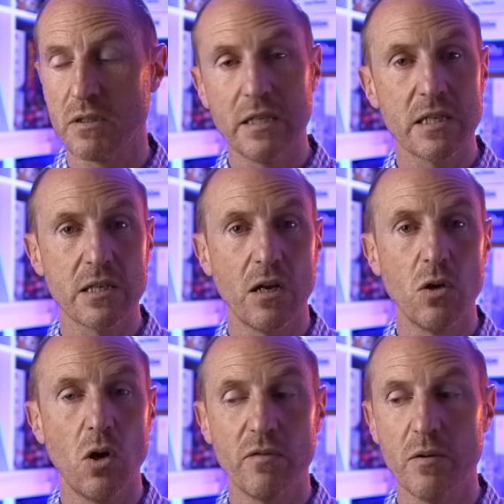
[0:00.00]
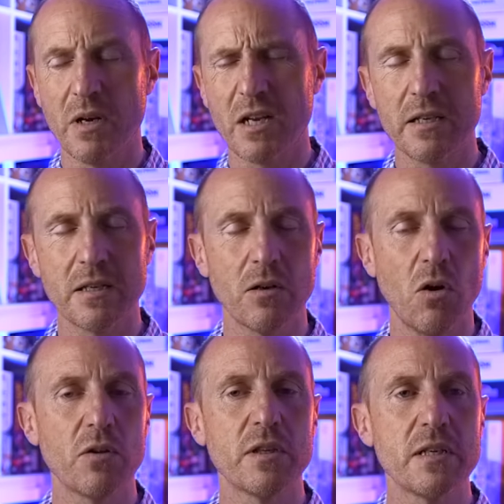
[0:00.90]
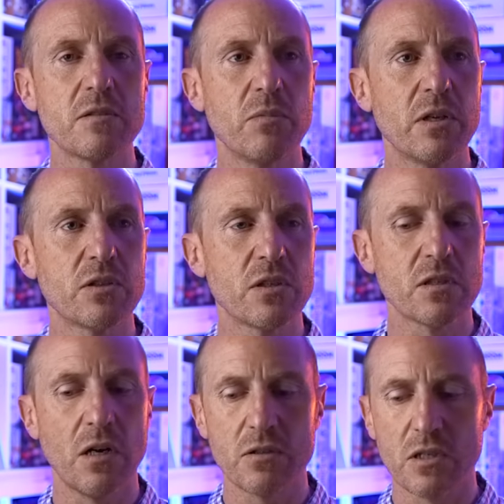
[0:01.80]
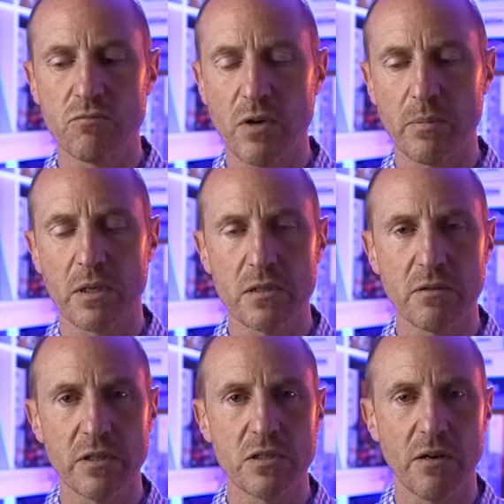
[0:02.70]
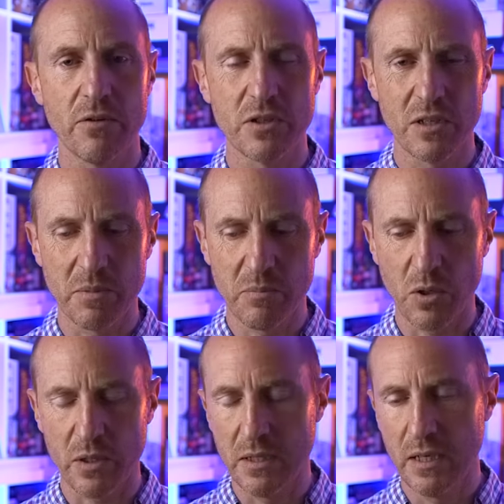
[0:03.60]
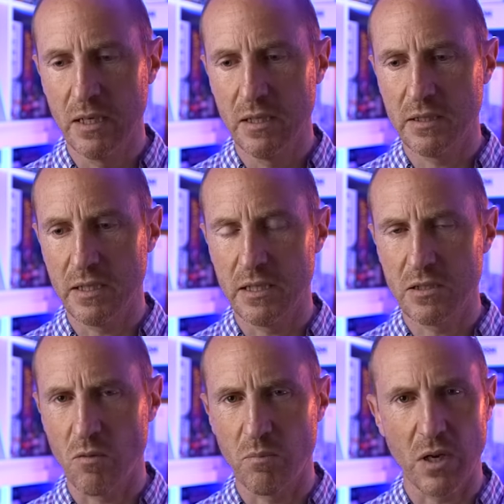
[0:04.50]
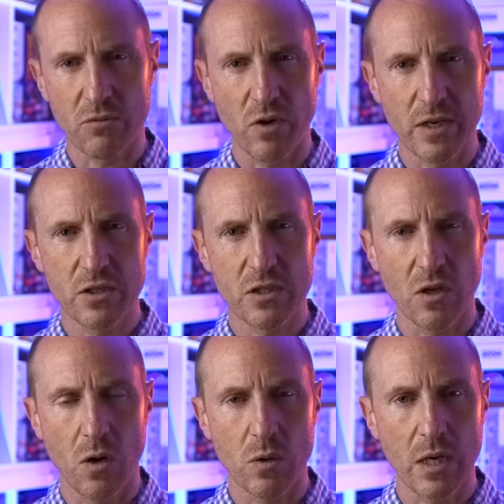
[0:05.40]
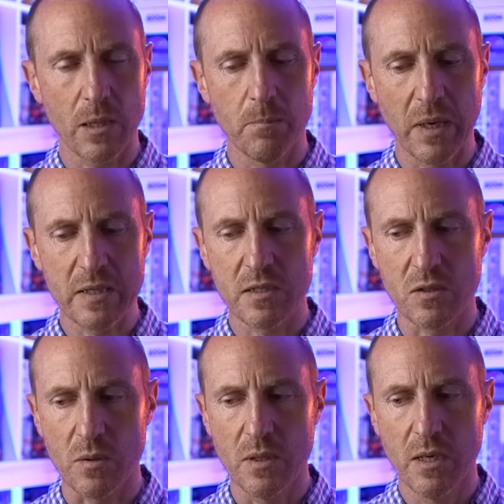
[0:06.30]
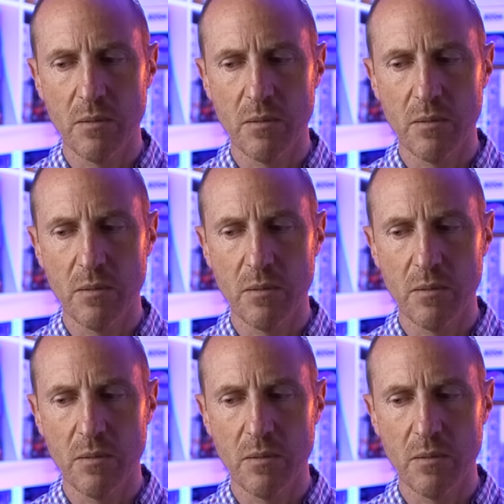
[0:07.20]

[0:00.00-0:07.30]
And there's a lot of them. Okay, a lot of these miniatures are just replicas of each other, and you're going to be putting the sort of Blood Rage style coloured bases on.